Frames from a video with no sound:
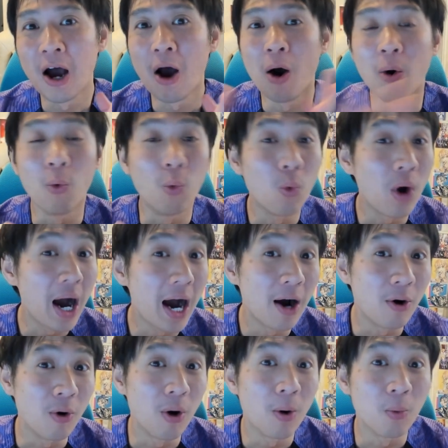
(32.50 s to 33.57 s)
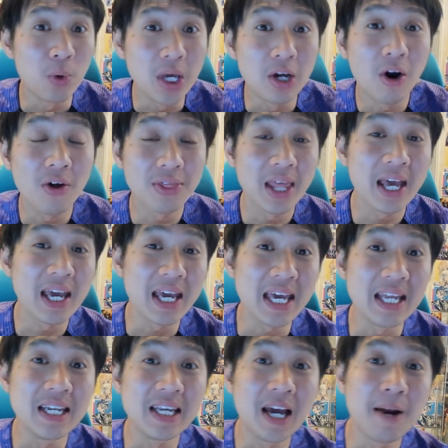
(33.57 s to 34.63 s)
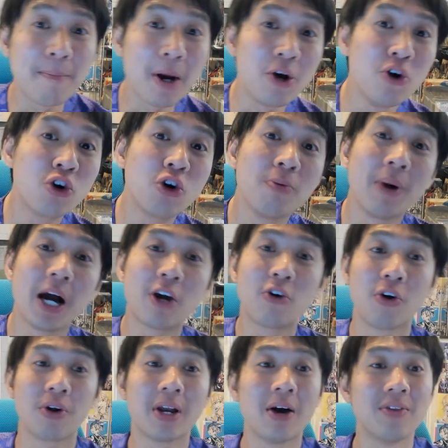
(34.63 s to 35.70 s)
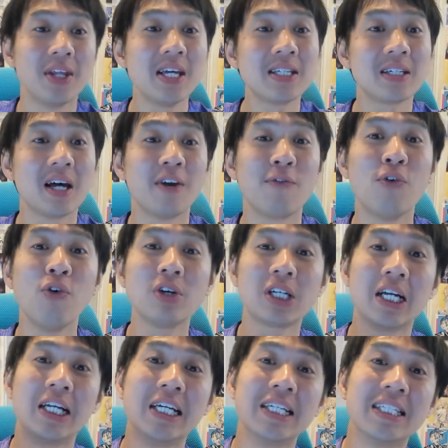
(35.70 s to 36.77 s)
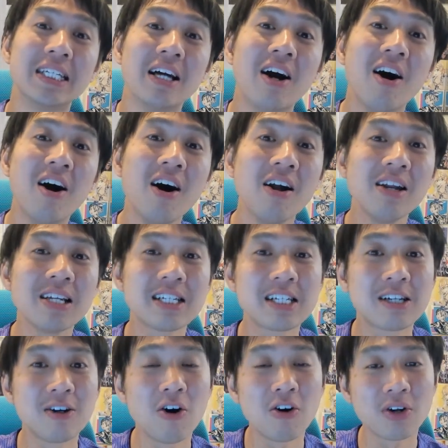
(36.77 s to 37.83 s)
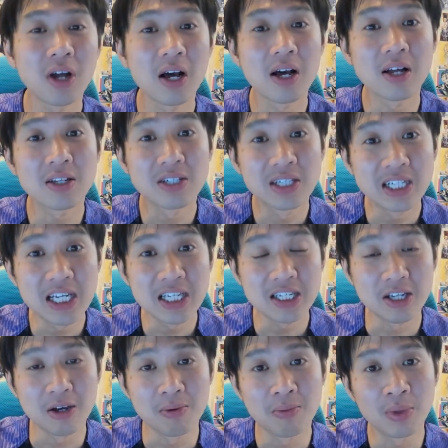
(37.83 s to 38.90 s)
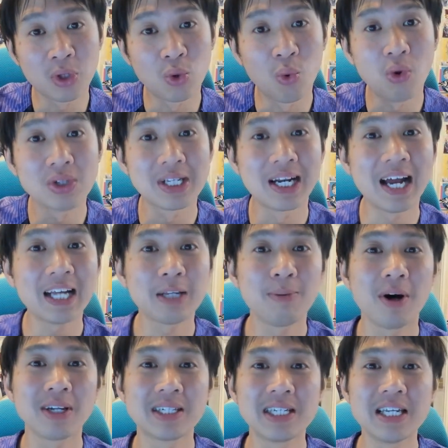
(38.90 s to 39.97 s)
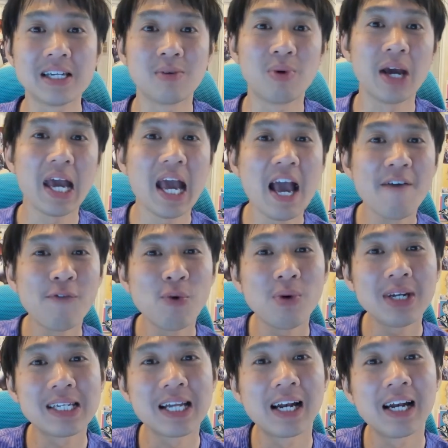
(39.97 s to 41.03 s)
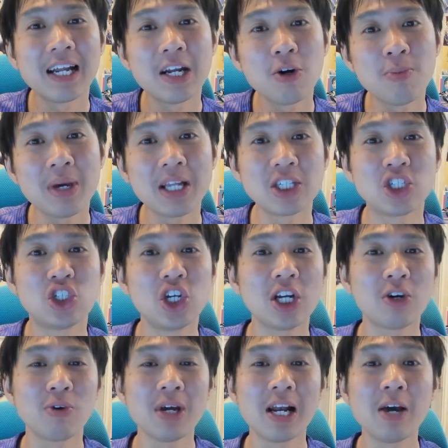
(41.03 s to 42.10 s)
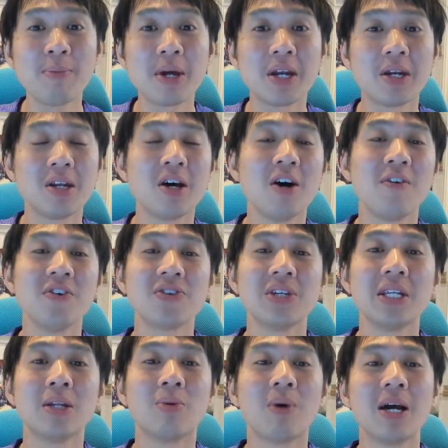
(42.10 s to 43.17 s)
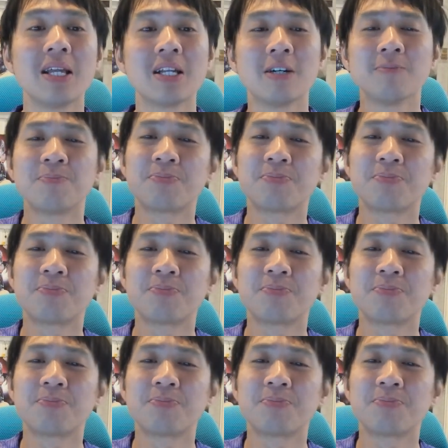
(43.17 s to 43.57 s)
Wow, we got there in the end by hook or by crook. Now this, unfortunately, is the Arne Slot system towards the latter part of the season where everyone is a little bit jittery, a little bit nervous in the way that